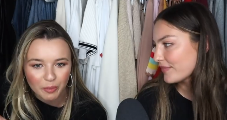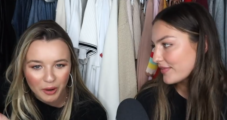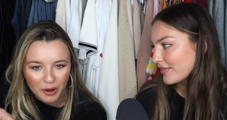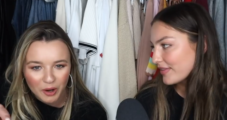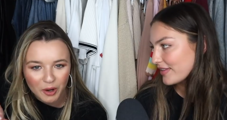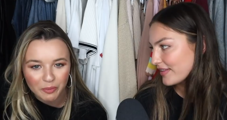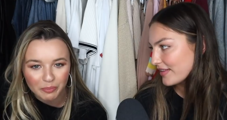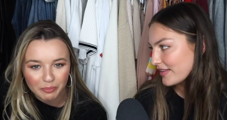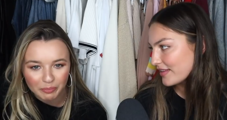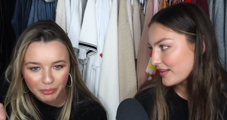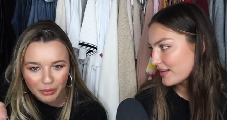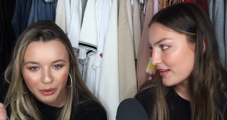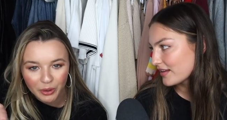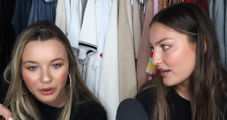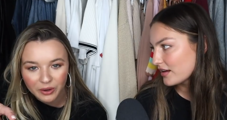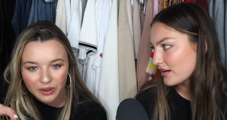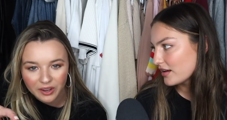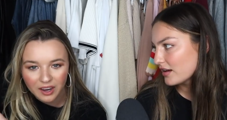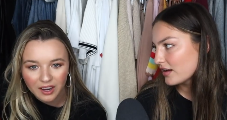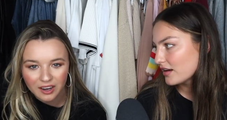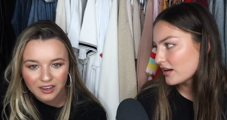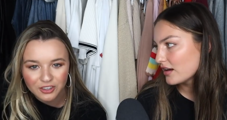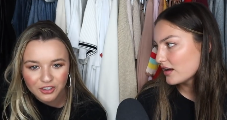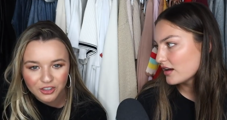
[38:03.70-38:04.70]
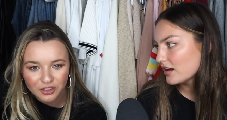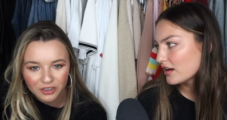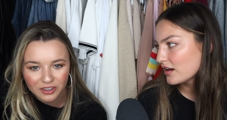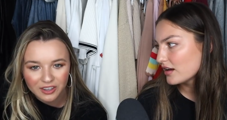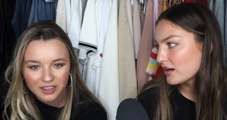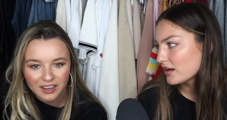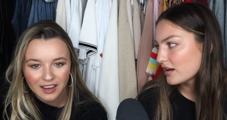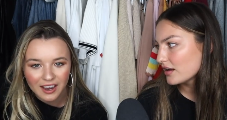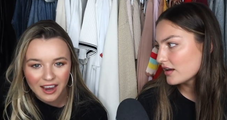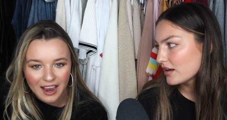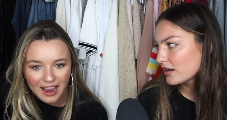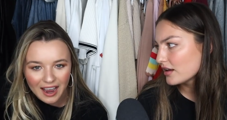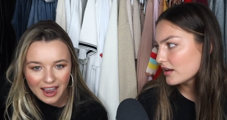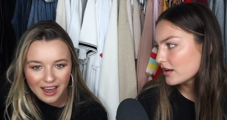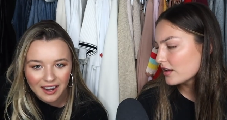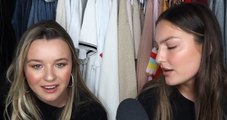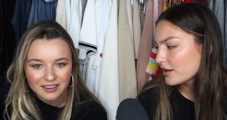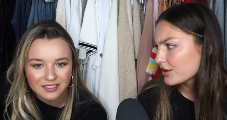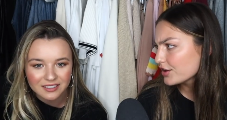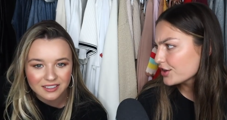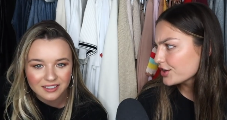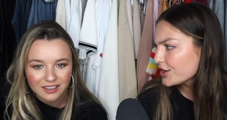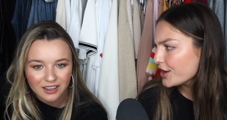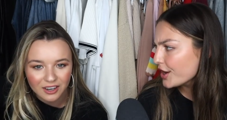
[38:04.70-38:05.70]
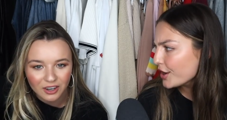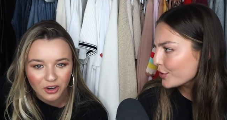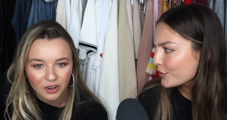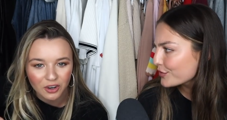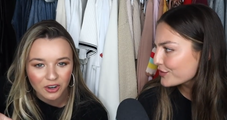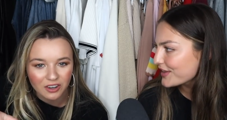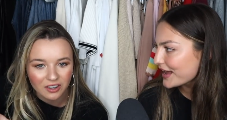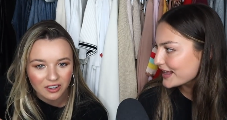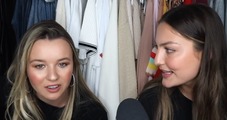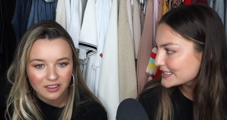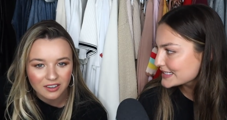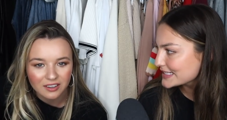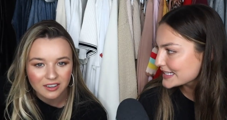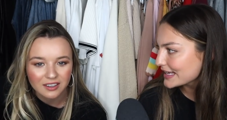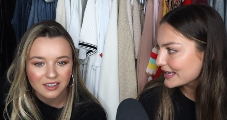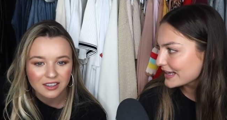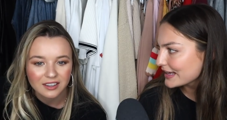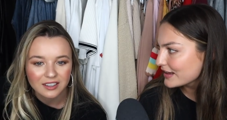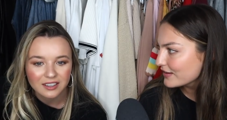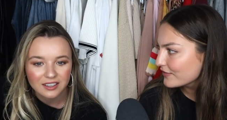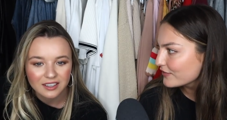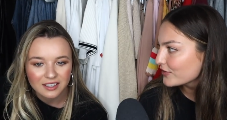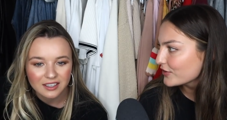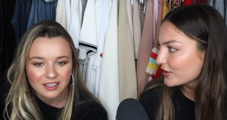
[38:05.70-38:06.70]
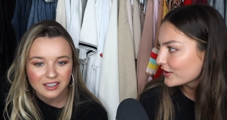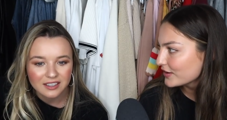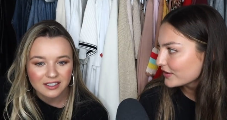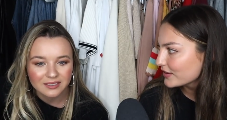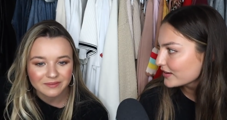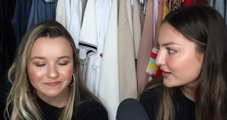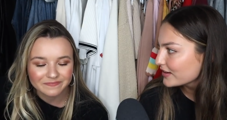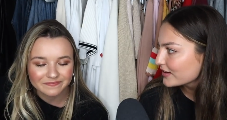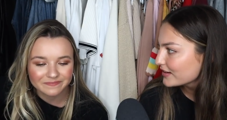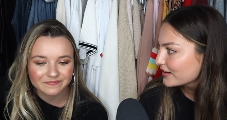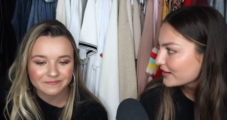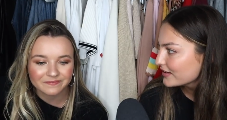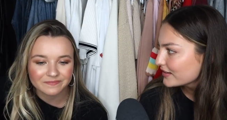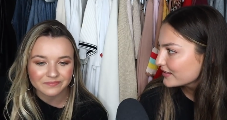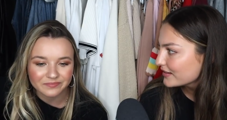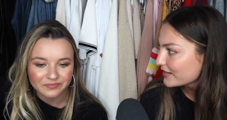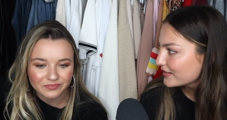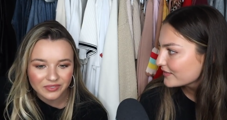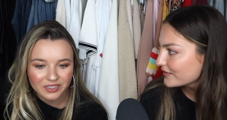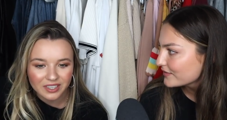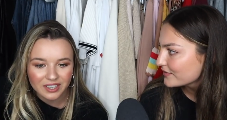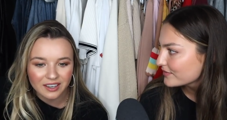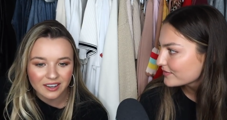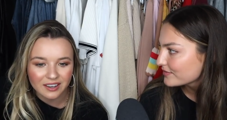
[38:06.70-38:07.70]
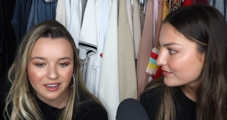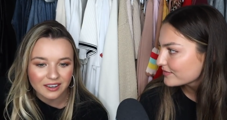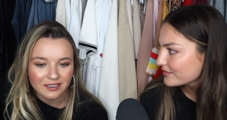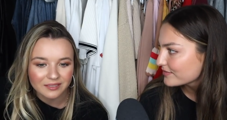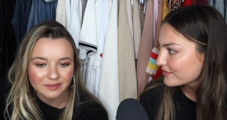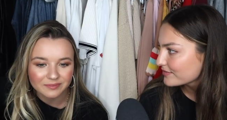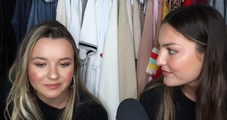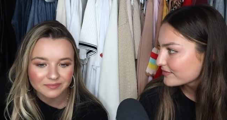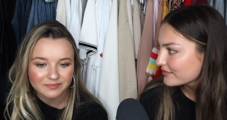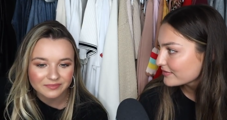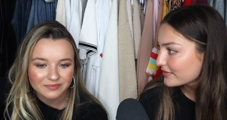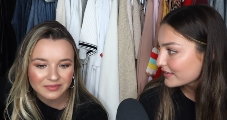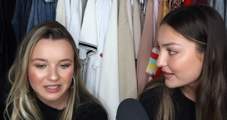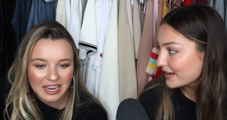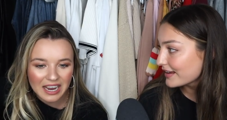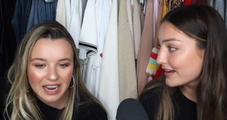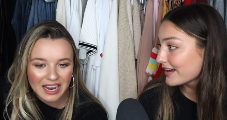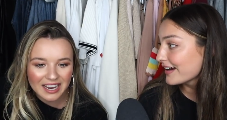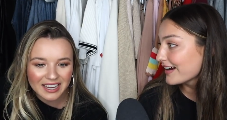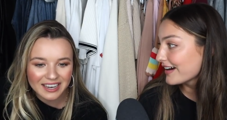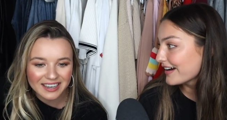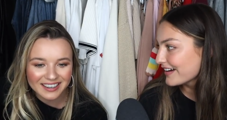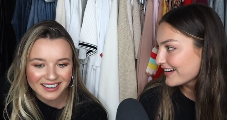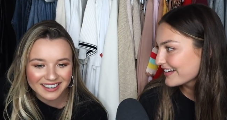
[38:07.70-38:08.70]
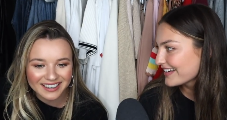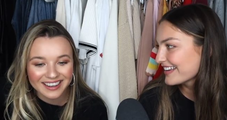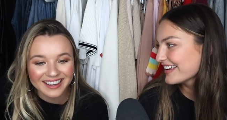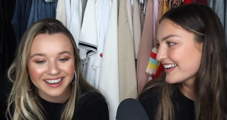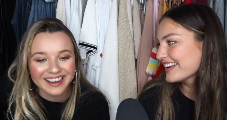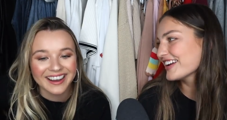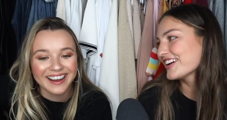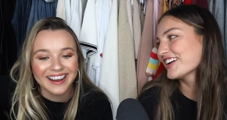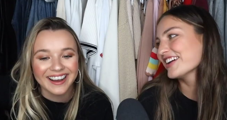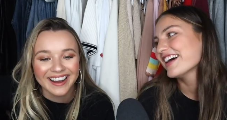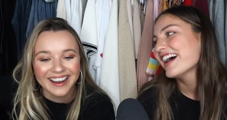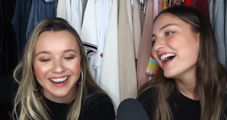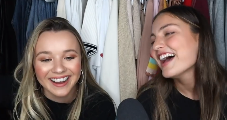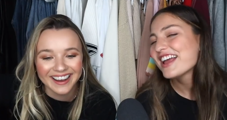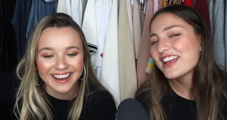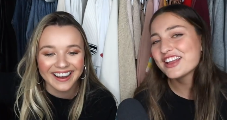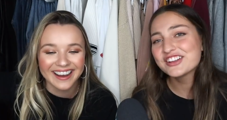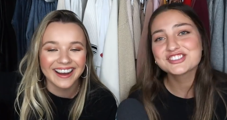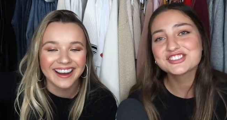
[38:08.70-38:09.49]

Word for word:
Speaker 1: burned book actually at. Yo, that's evil. Mm, yeah.
Speaker 2: Yeah. I,